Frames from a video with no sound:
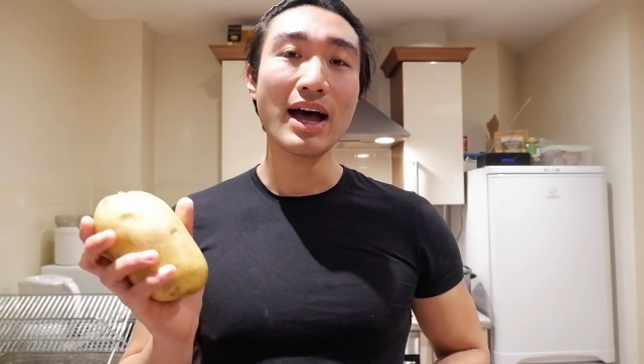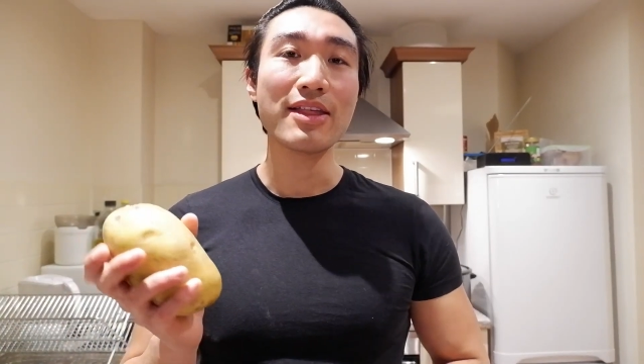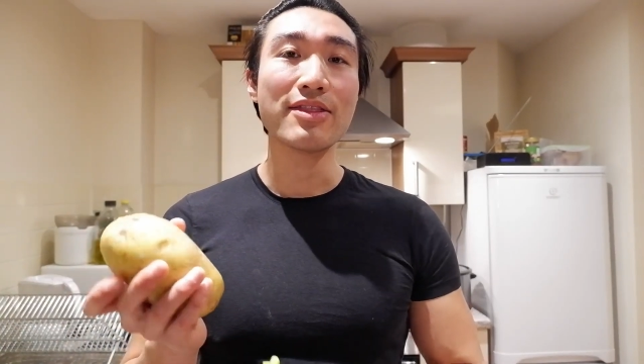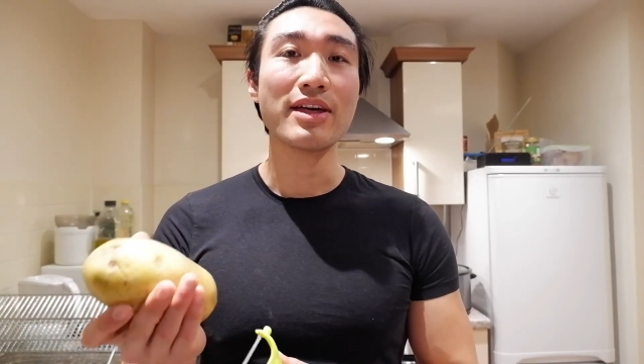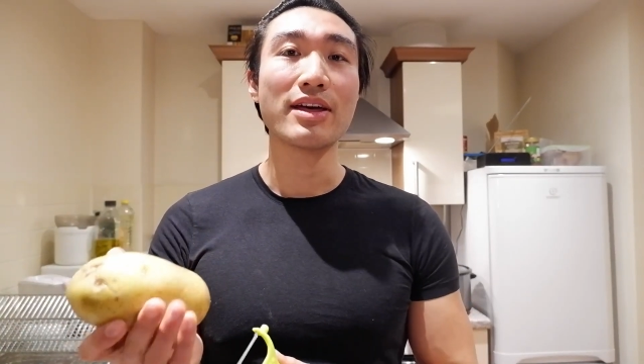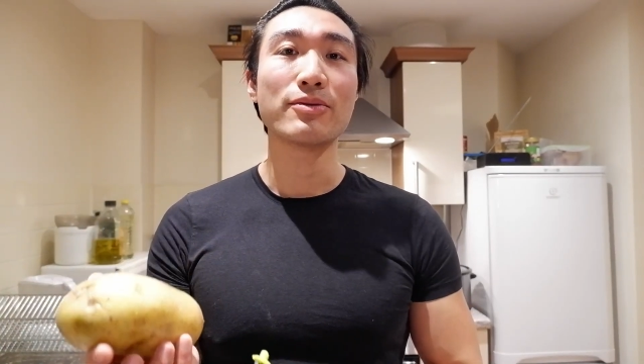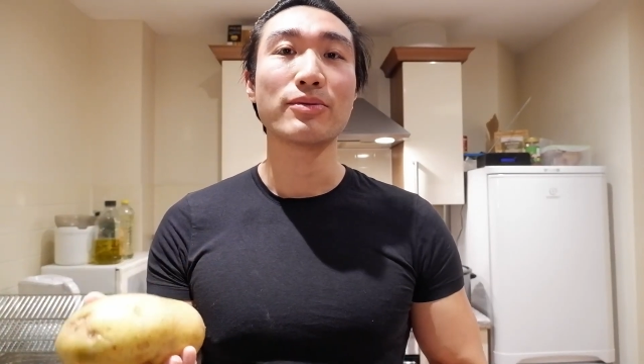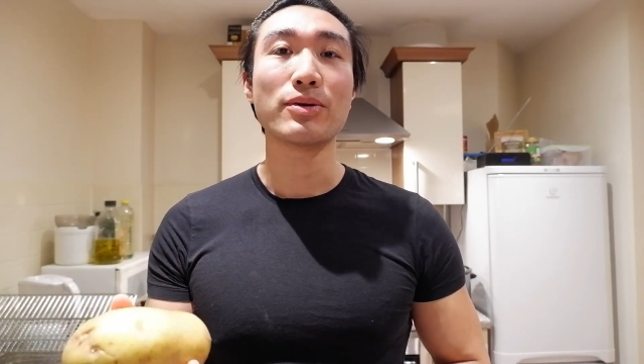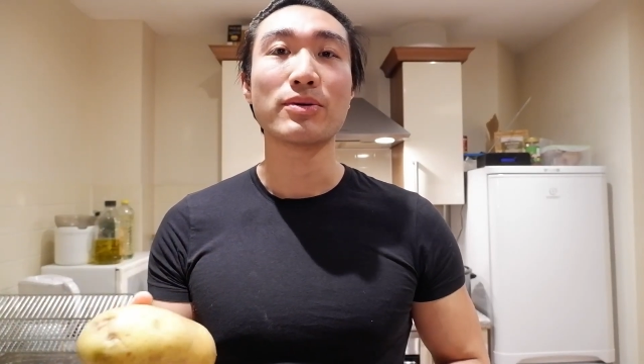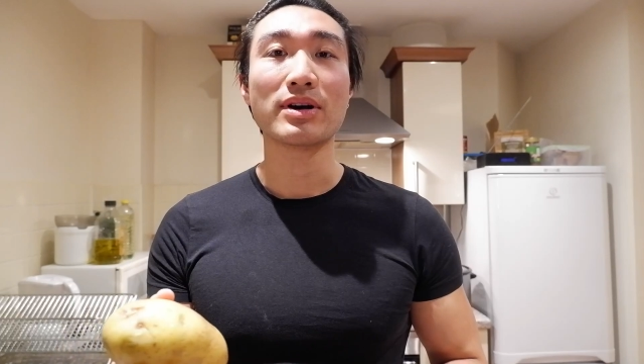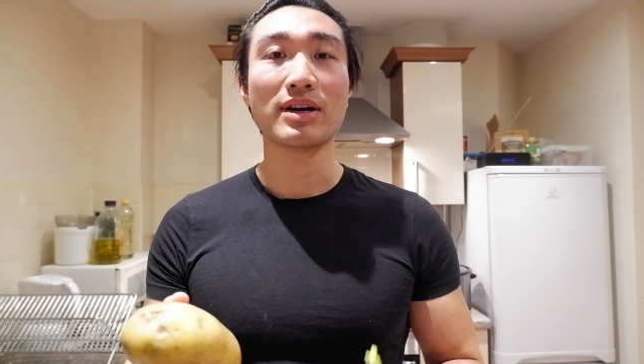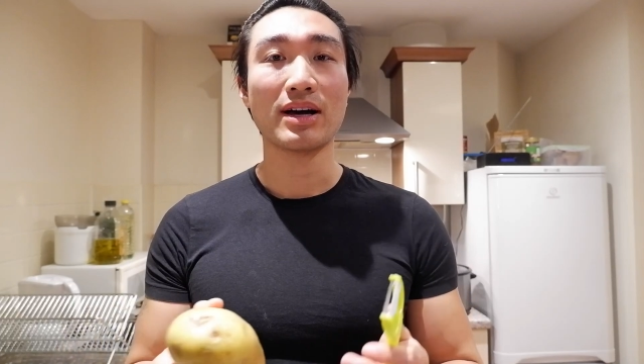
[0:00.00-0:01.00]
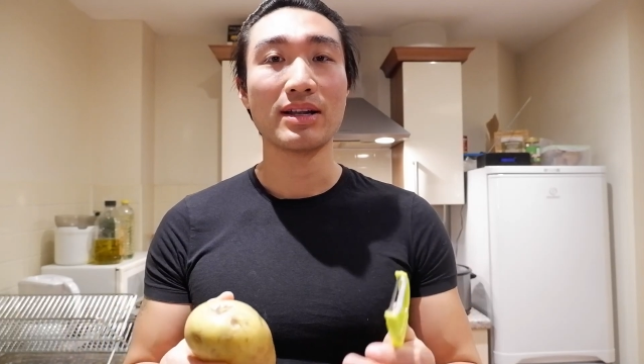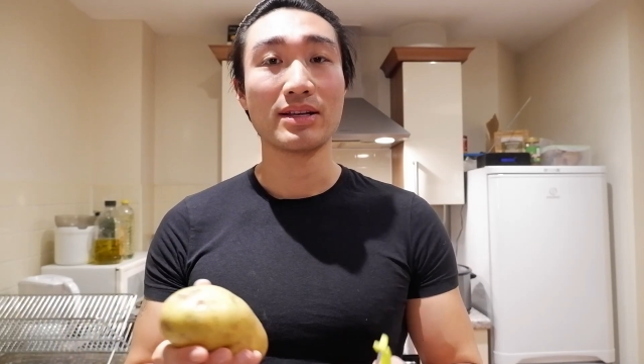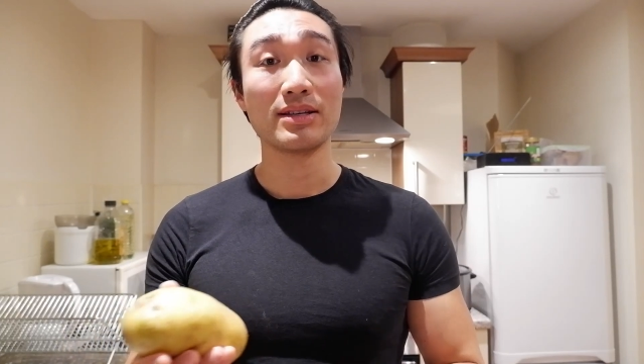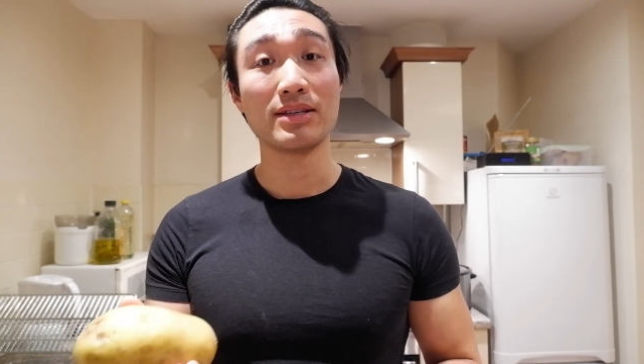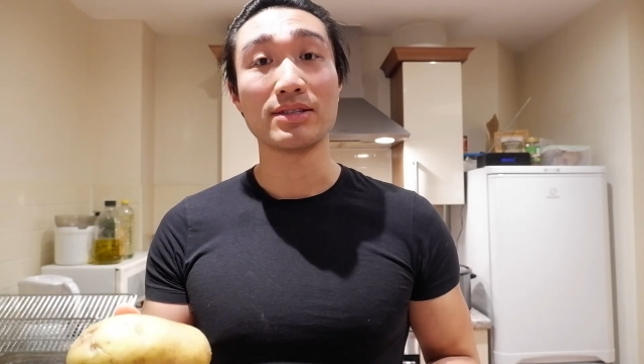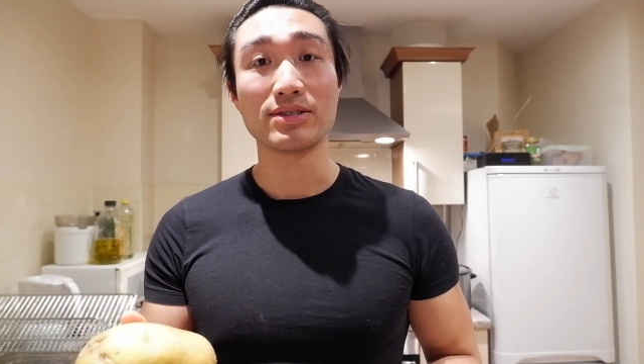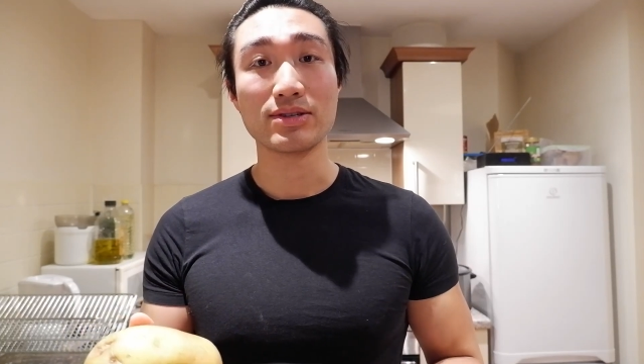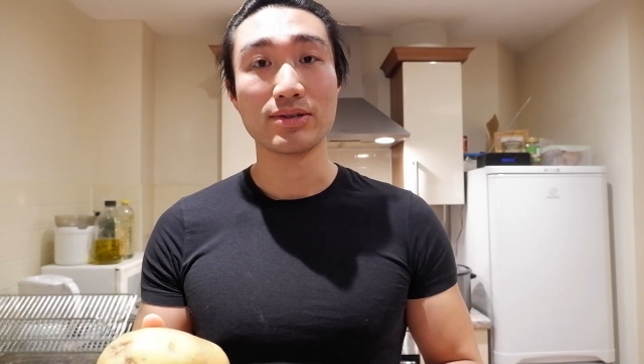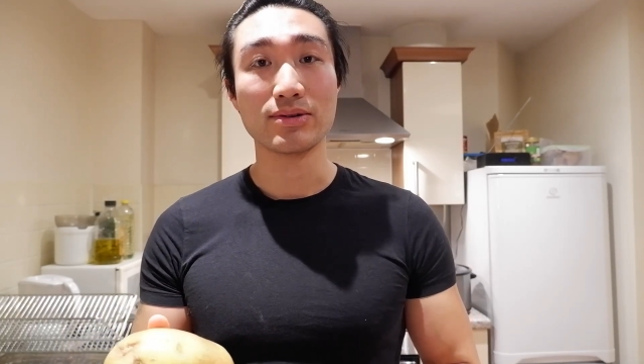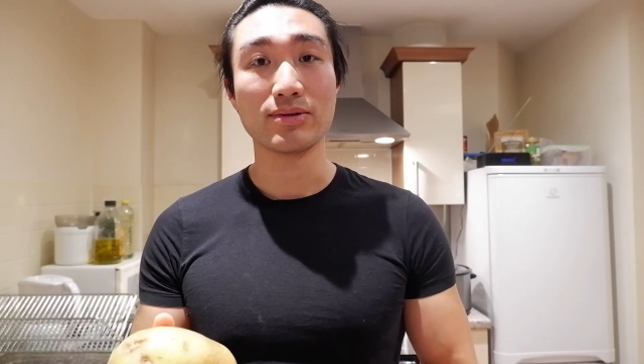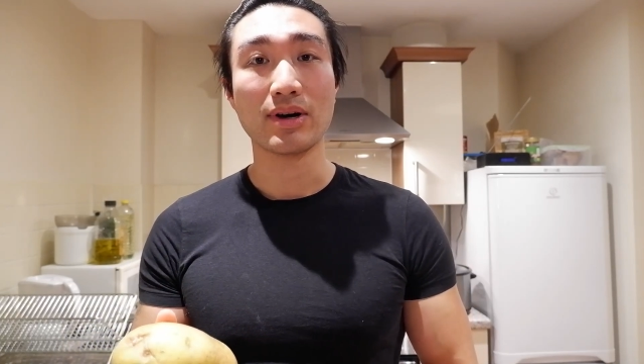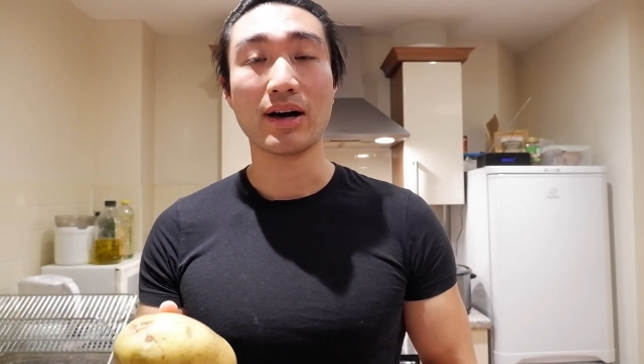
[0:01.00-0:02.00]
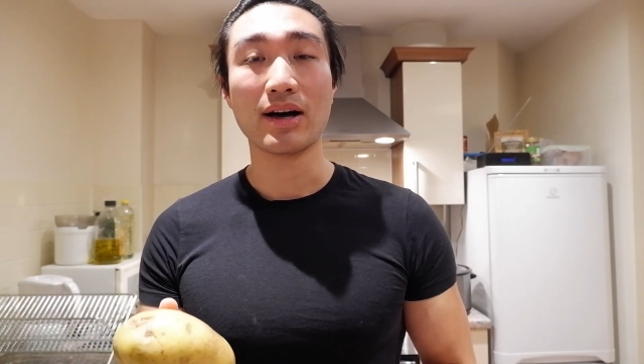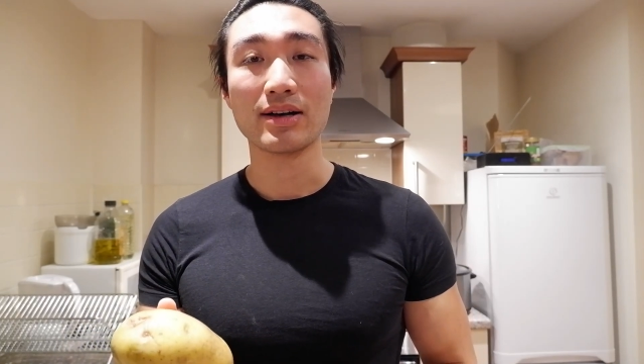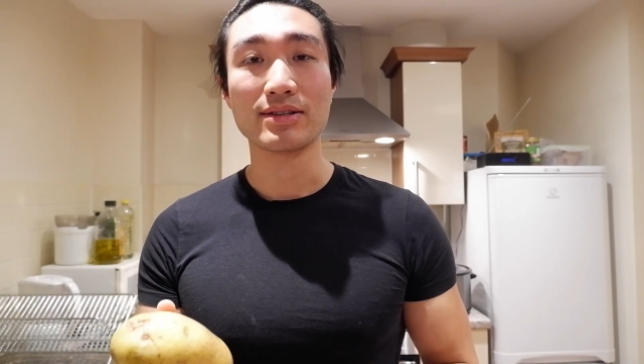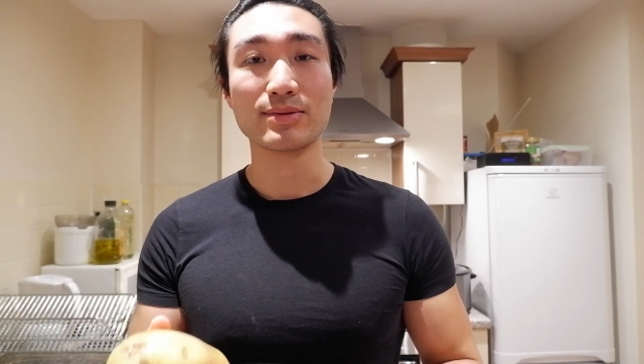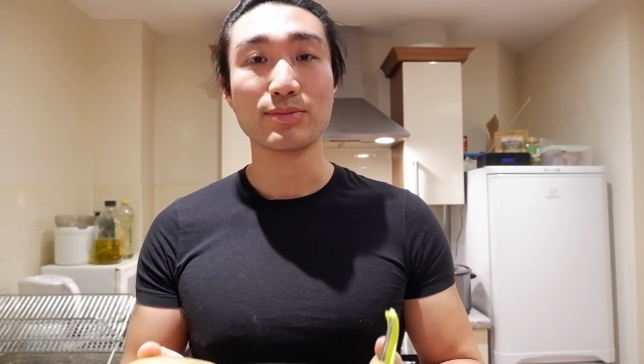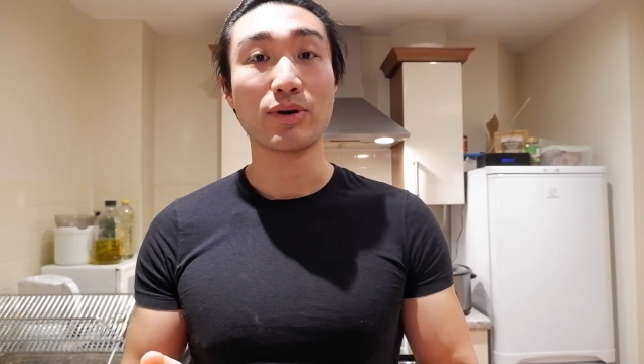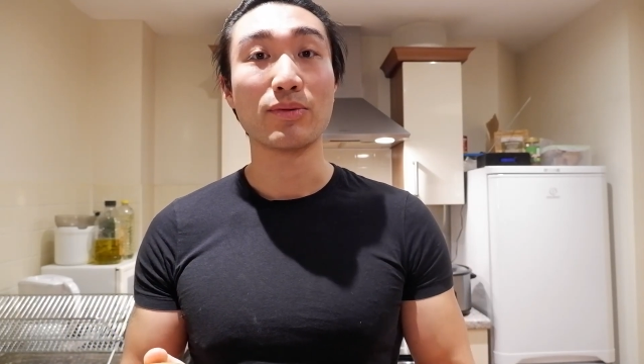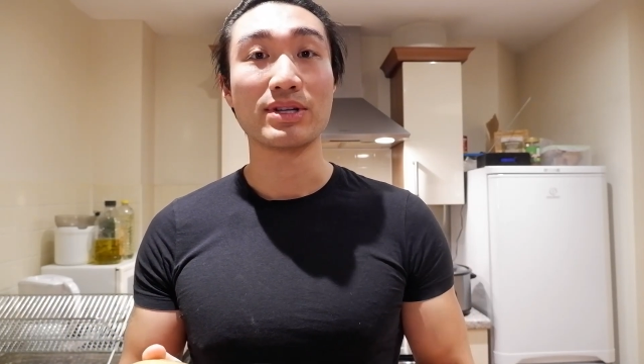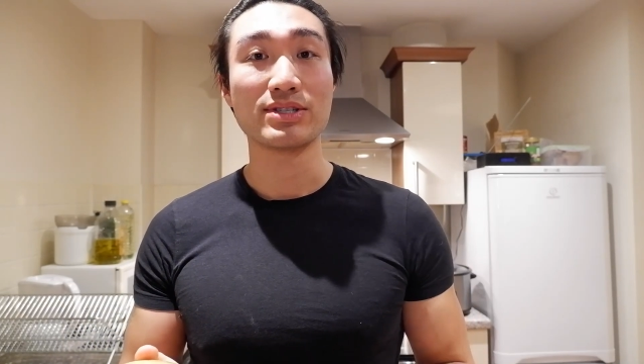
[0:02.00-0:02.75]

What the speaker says: and then we will cut it into small